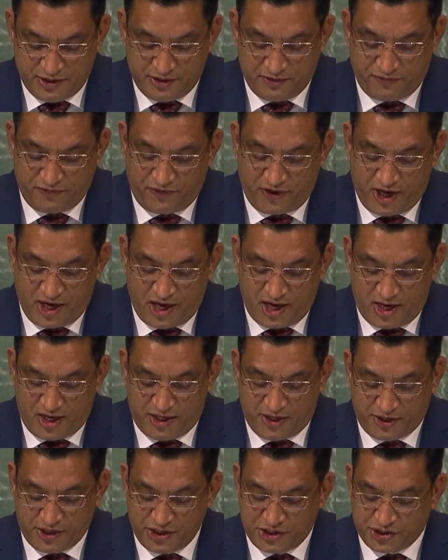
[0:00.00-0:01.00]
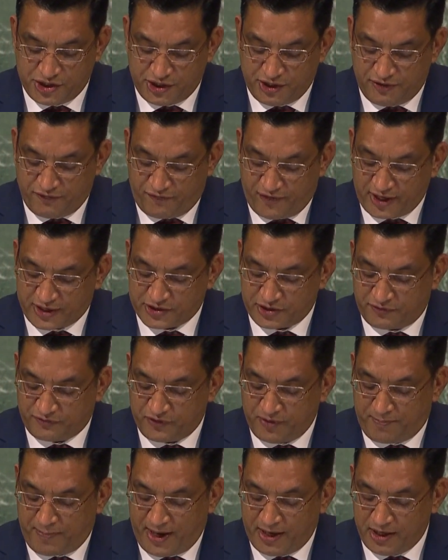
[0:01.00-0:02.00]
The far-reaching effects
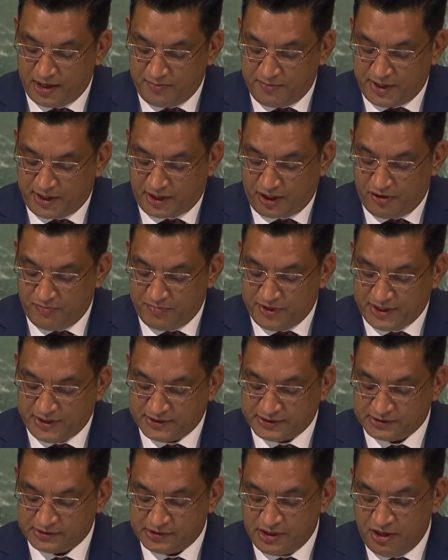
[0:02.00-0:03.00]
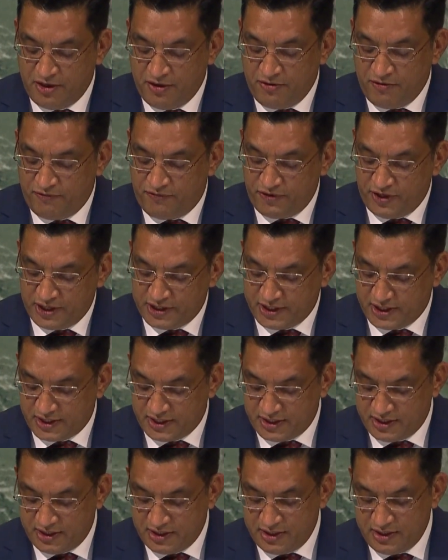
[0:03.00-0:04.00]
of the pandemic have been
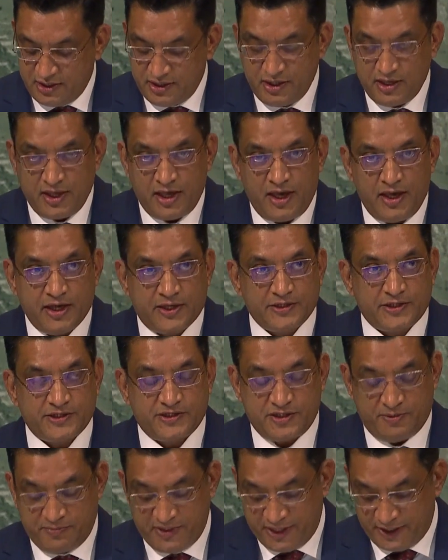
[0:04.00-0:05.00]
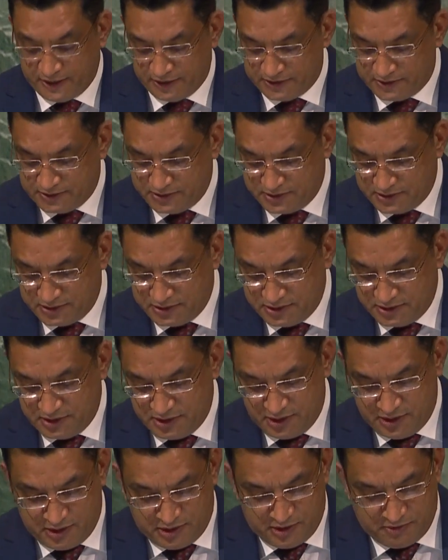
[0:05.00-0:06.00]
further exacerbated
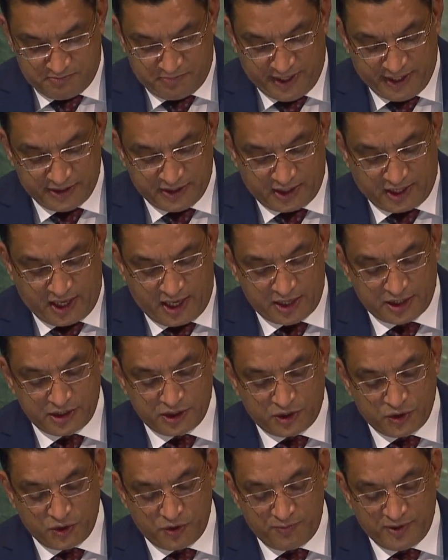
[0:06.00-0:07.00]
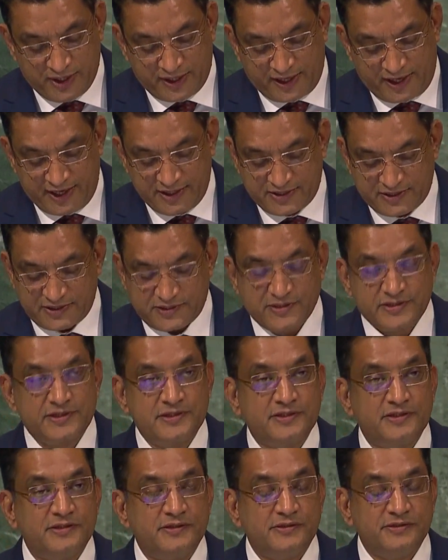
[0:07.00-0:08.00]
by the current global
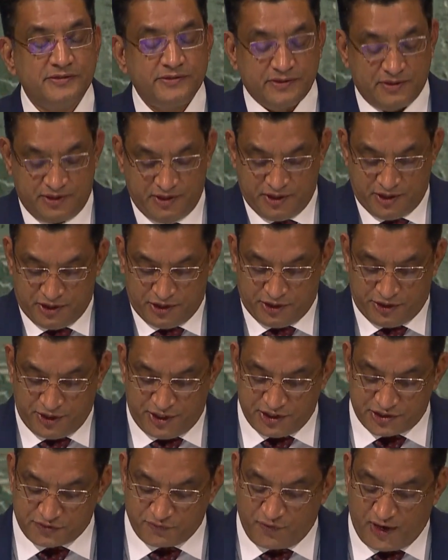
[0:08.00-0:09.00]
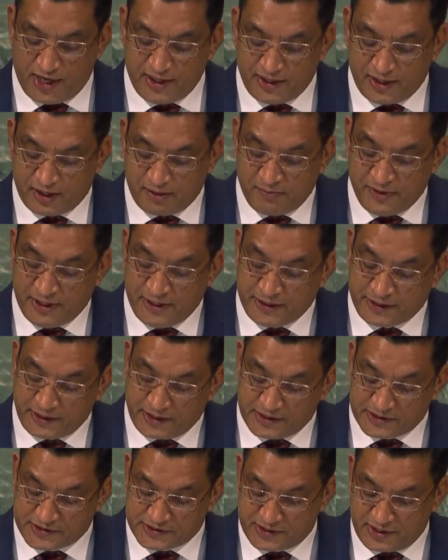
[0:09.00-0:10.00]
crisis. These
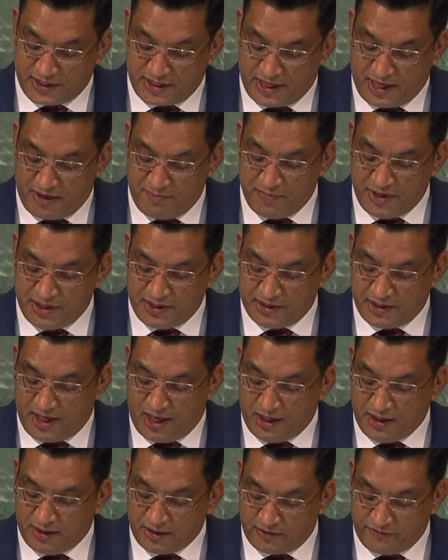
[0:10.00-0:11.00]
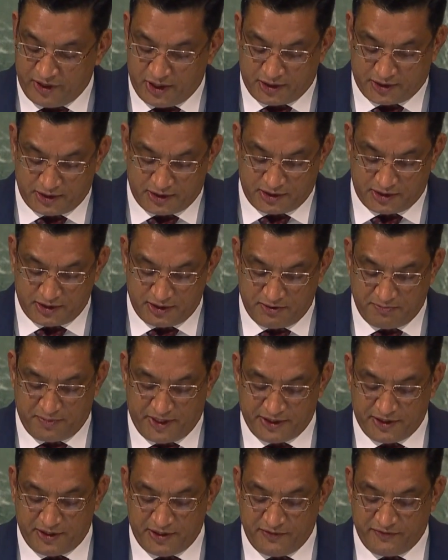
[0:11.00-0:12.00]
vulnerabilities have been aggravated
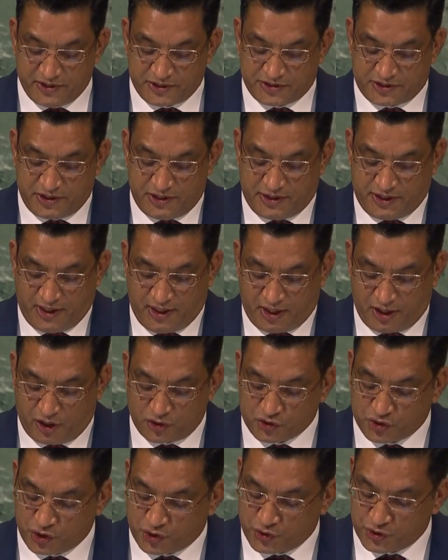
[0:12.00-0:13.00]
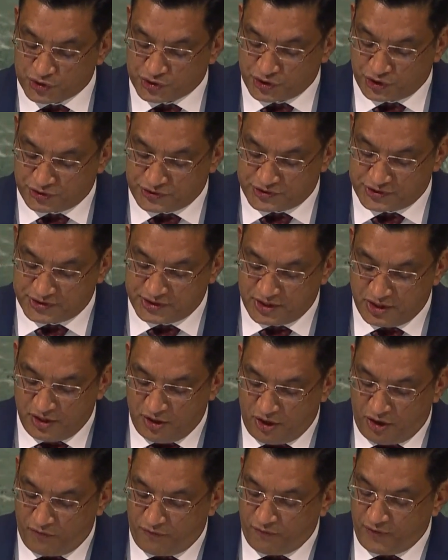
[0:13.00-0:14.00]
by the devastating consequences
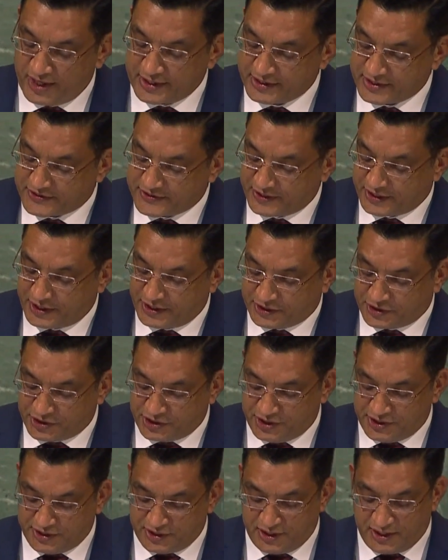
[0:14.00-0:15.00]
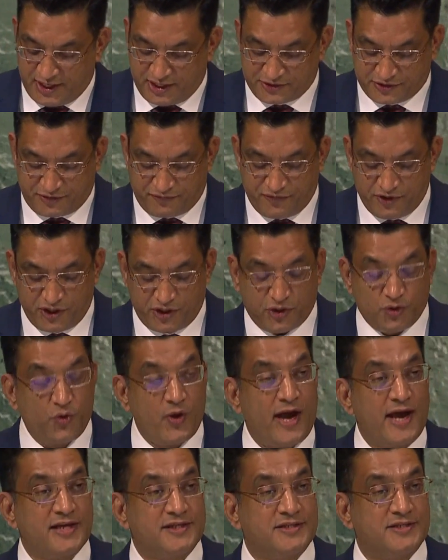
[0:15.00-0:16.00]
of what the Secretary General has referred
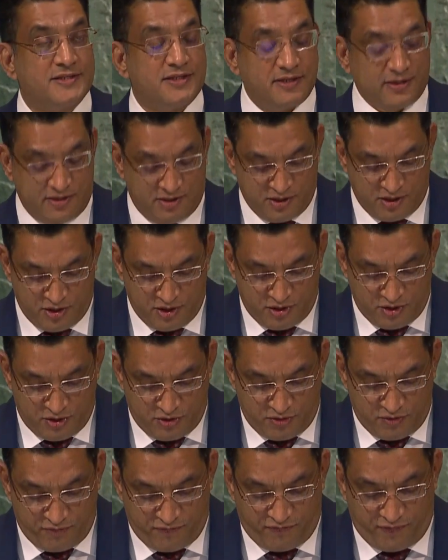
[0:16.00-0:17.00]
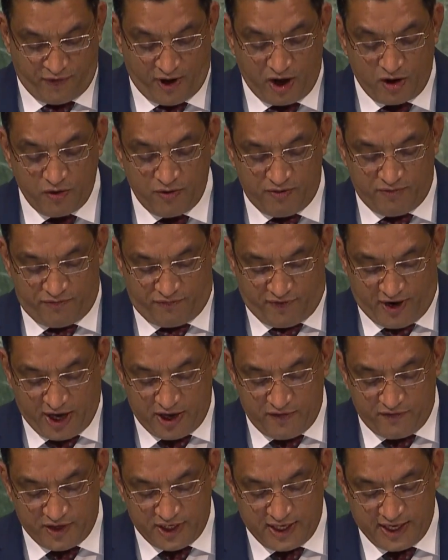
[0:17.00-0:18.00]
to as
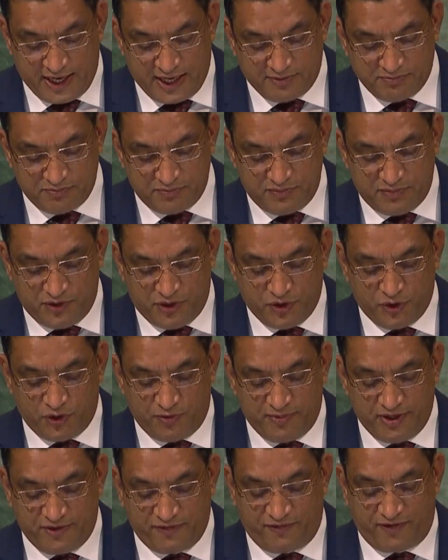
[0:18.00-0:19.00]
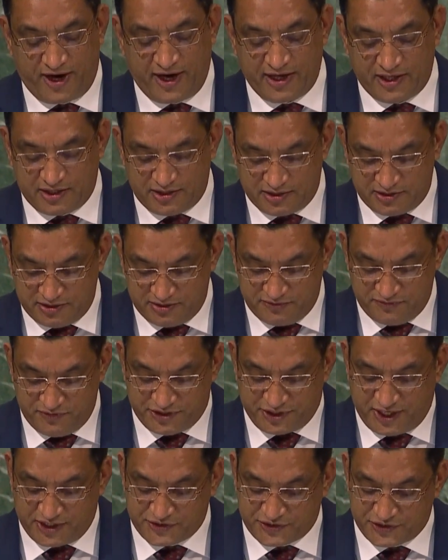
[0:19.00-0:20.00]
five-alarm global fire,
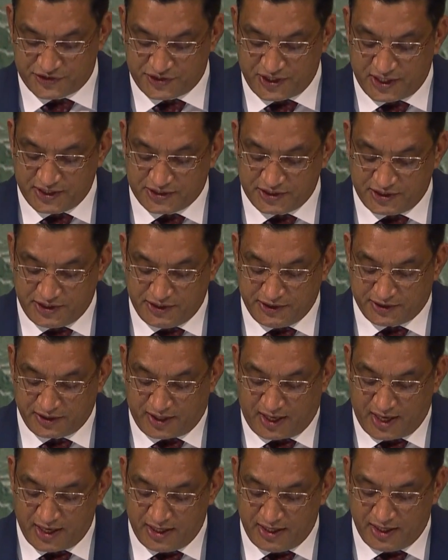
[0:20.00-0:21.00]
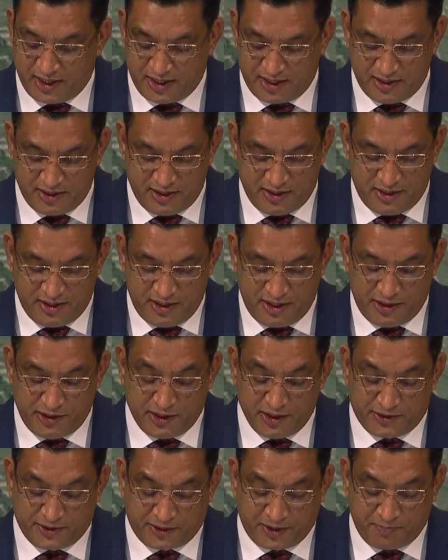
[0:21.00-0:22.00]
which has resulted inter alia in
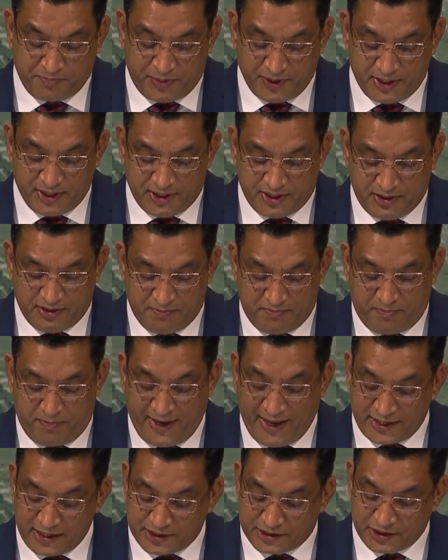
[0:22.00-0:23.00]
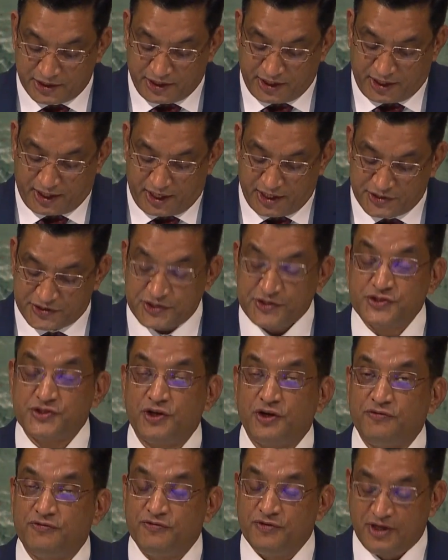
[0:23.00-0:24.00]
the triple planetary
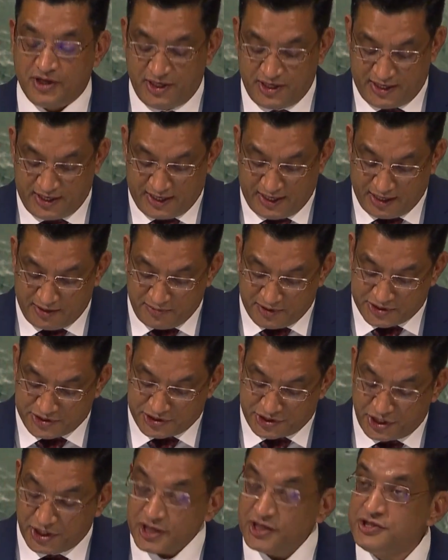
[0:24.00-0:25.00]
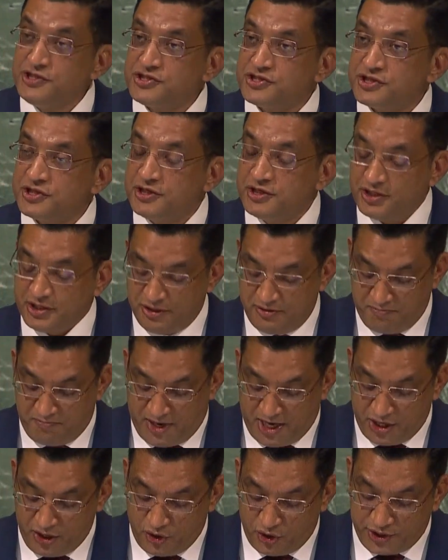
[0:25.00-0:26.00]
crisis of climate change,
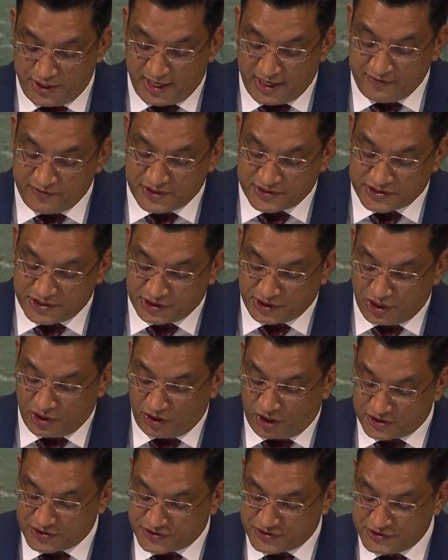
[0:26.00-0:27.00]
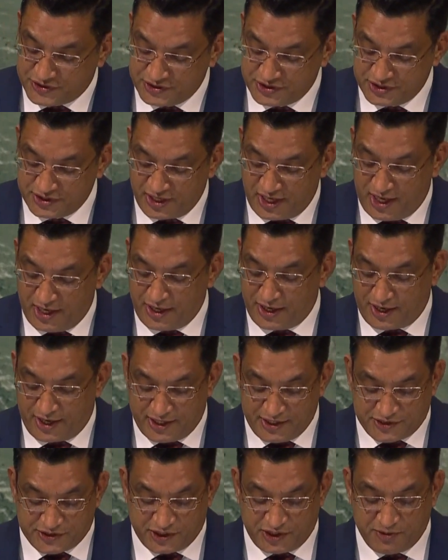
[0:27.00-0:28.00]
biodiversity loss, and
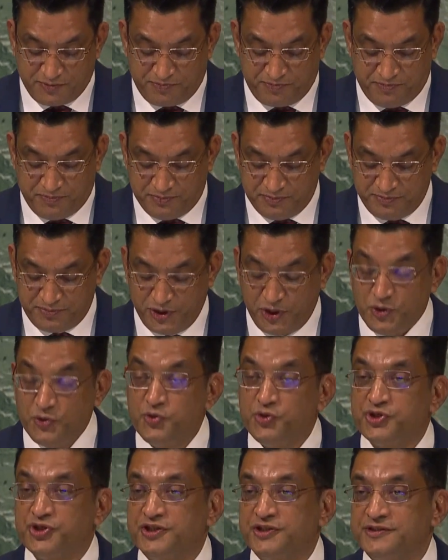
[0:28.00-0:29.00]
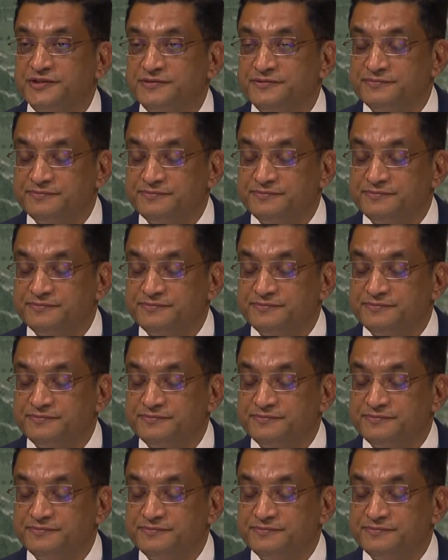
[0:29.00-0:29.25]
rising pollution.